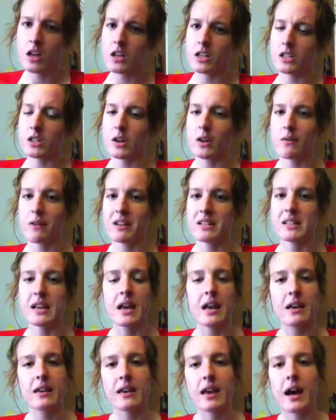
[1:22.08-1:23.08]
so anyways,
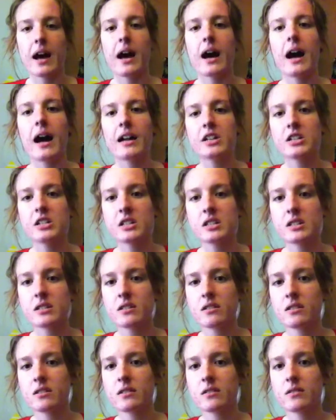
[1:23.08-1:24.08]
yeah, I just,
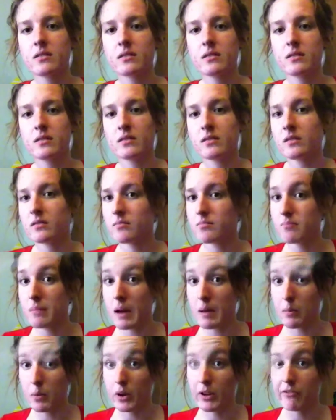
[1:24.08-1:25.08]

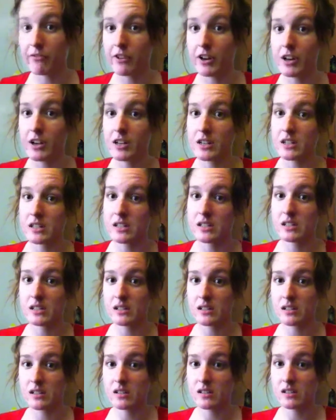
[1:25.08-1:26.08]
my boyfriend
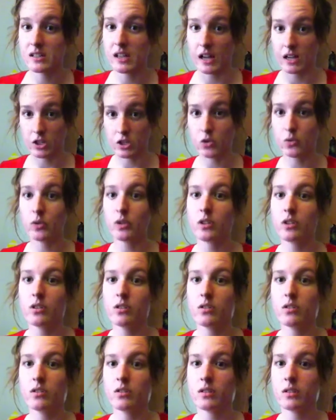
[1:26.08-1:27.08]
is sexual.